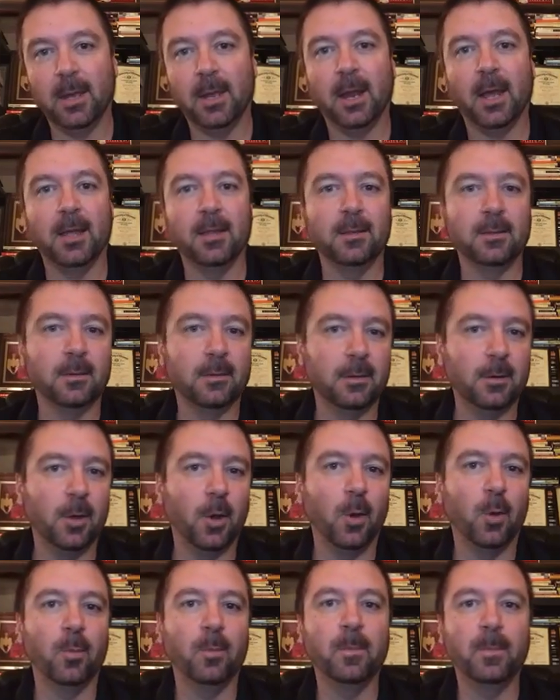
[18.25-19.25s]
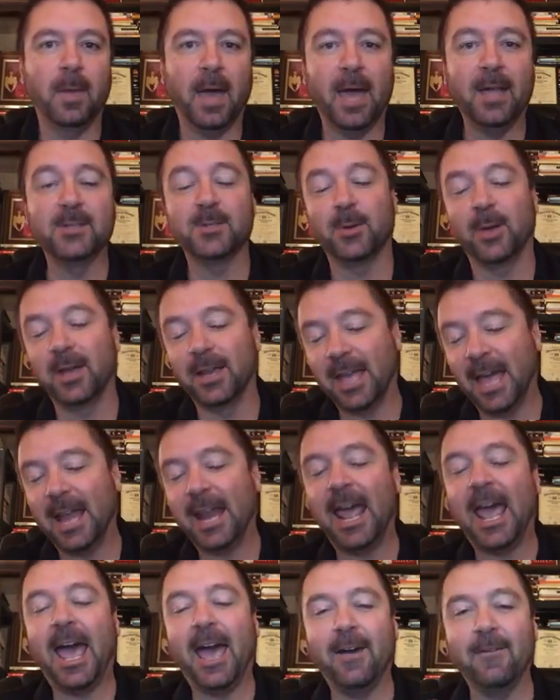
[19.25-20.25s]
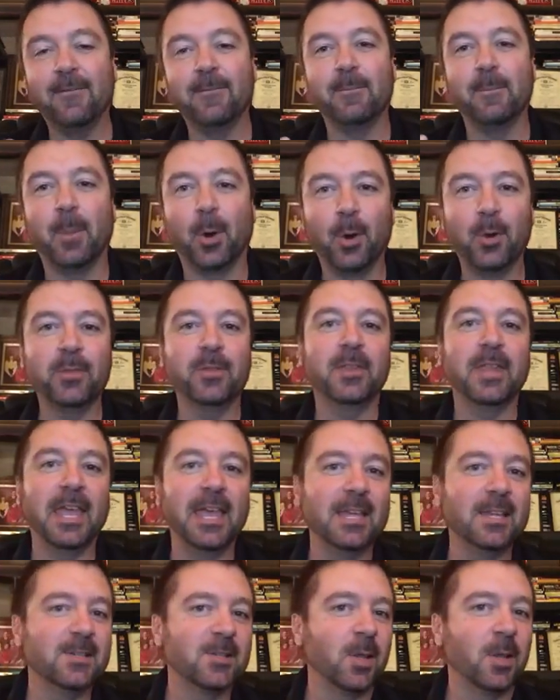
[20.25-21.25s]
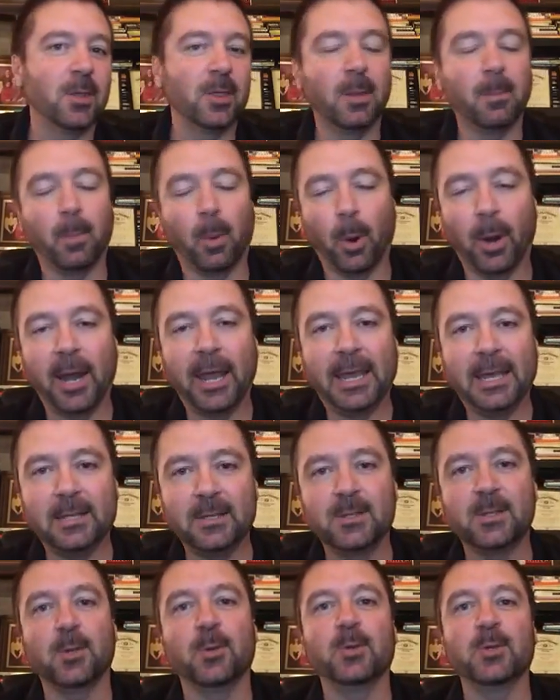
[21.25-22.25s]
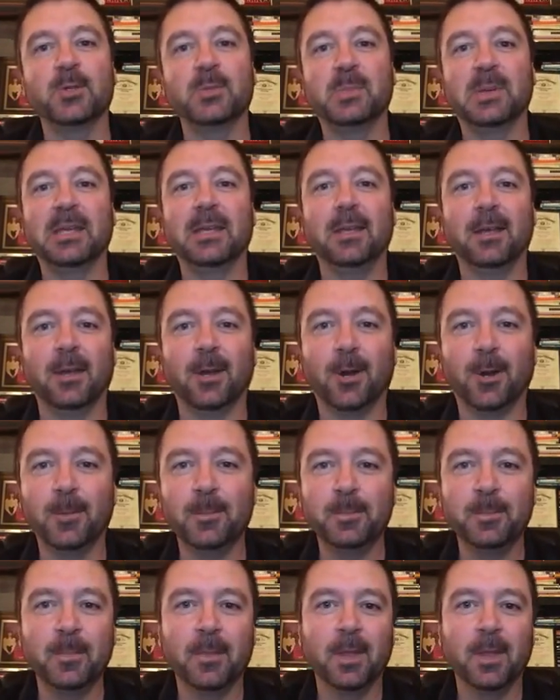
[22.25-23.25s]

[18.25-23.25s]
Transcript: and I kind of have birthdays on the brain, so to speak here.